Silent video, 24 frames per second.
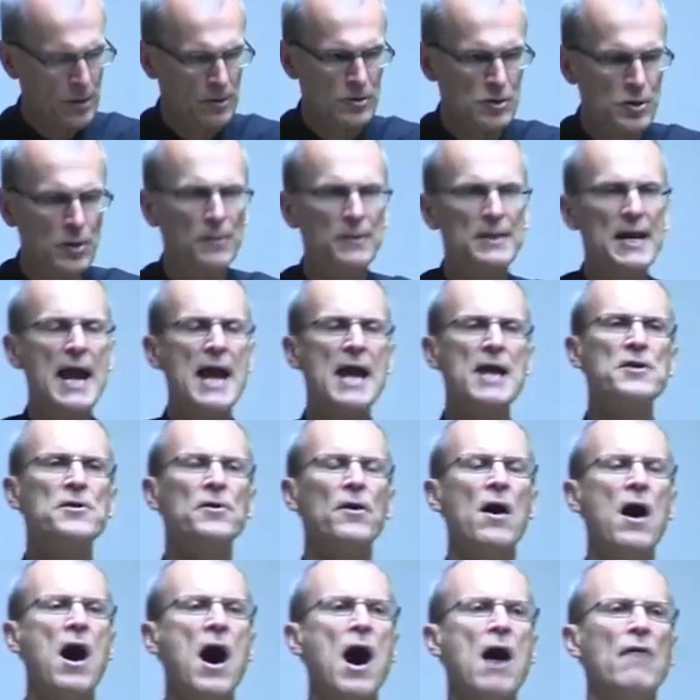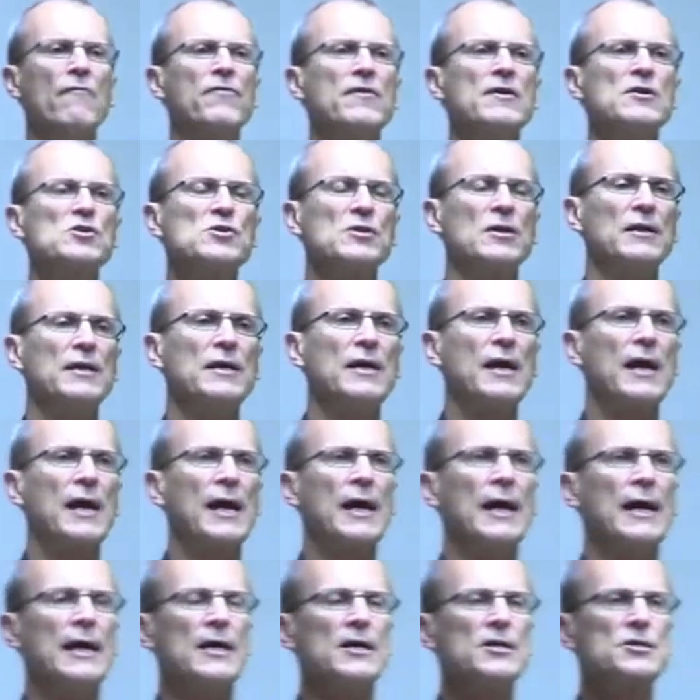so Daniel obviously
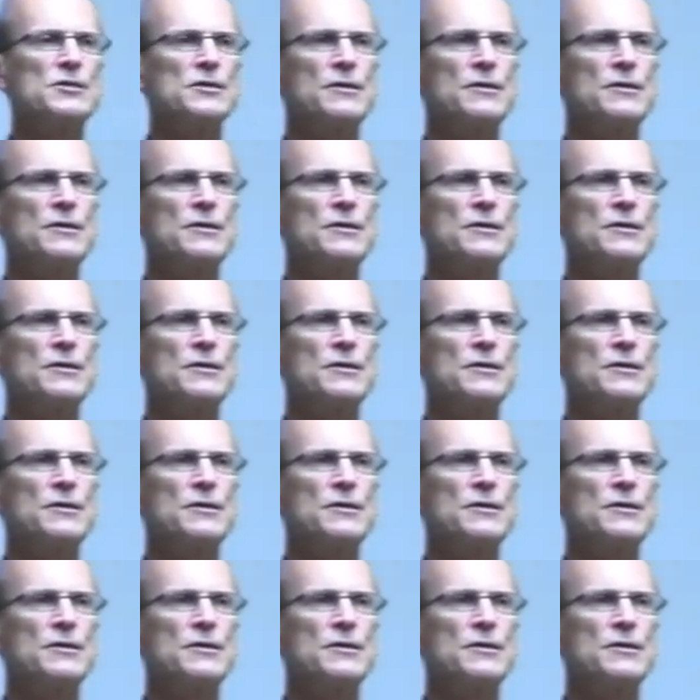has